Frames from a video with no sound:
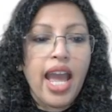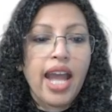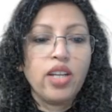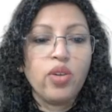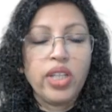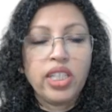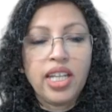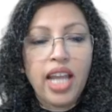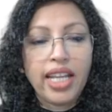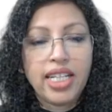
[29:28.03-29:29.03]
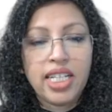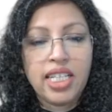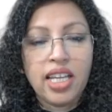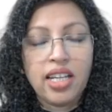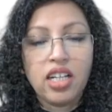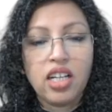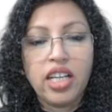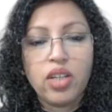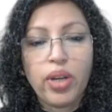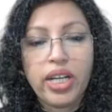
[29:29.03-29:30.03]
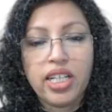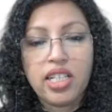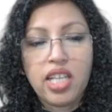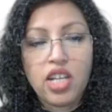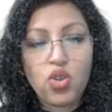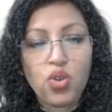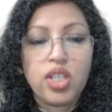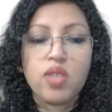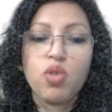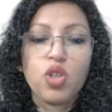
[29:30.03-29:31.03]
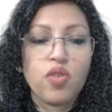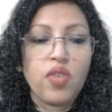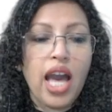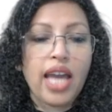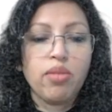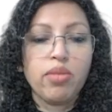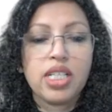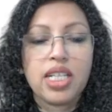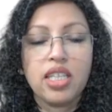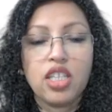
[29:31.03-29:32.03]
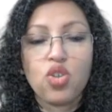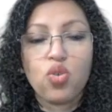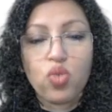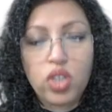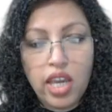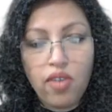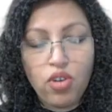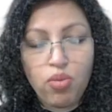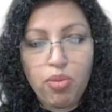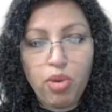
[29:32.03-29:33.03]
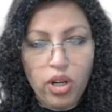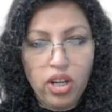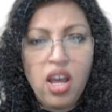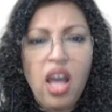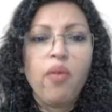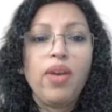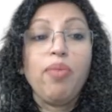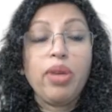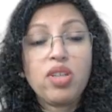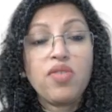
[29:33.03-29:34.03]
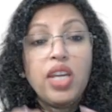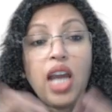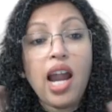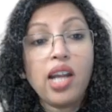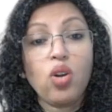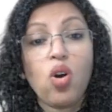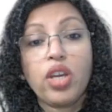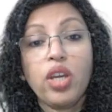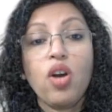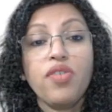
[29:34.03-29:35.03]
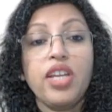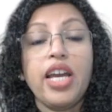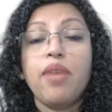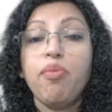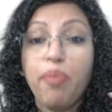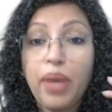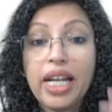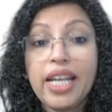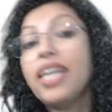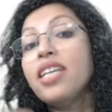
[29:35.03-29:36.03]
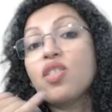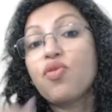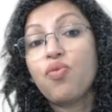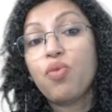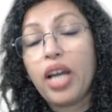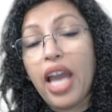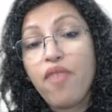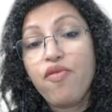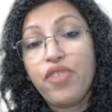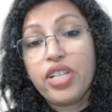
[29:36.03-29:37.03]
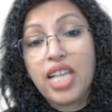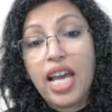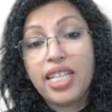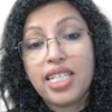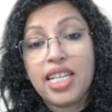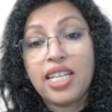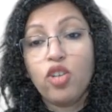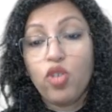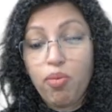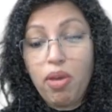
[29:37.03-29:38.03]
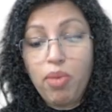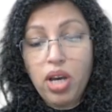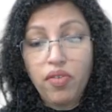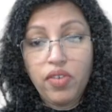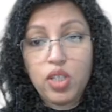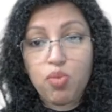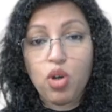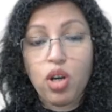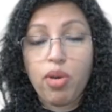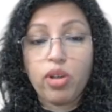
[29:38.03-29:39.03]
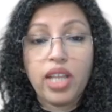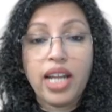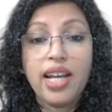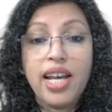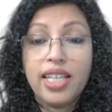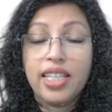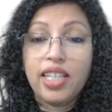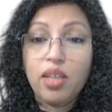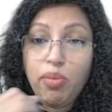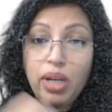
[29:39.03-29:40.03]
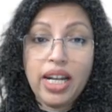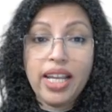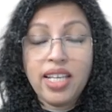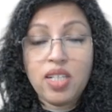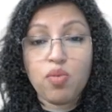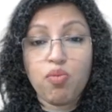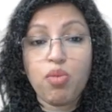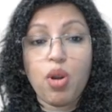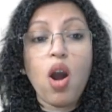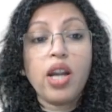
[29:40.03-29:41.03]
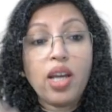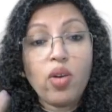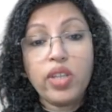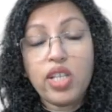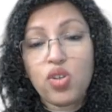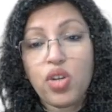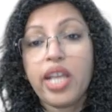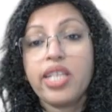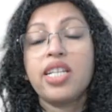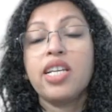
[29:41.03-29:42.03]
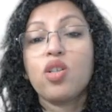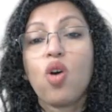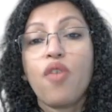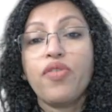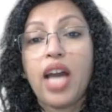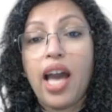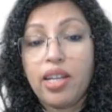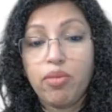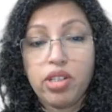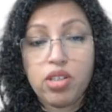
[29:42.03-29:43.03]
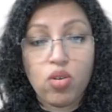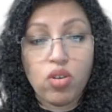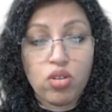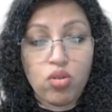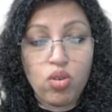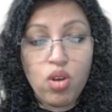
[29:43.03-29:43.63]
And during the 19th and early 20th centuries, most of the animals in the zoos came from abroad. Well, because we are talking of the buildings emphasizing, you remember we spoke about that the buildings brought out the strangeness of the animals also.